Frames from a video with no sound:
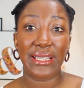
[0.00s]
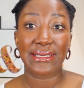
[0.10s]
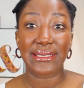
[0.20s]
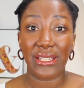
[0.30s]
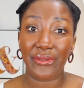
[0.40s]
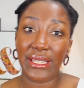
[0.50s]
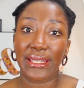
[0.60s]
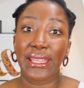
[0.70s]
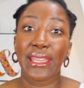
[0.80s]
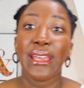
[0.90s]
is
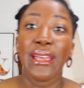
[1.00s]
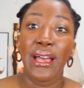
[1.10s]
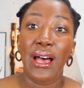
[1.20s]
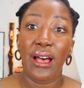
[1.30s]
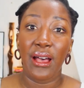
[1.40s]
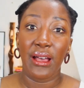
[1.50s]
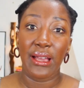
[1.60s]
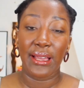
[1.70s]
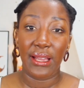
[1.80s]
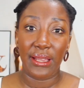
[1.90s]
definitely
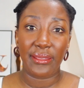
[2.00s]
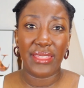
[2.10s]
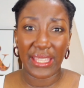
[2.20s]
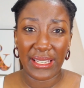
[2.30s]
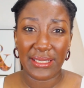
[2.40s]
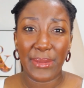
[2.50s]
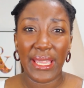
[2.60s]
thickness.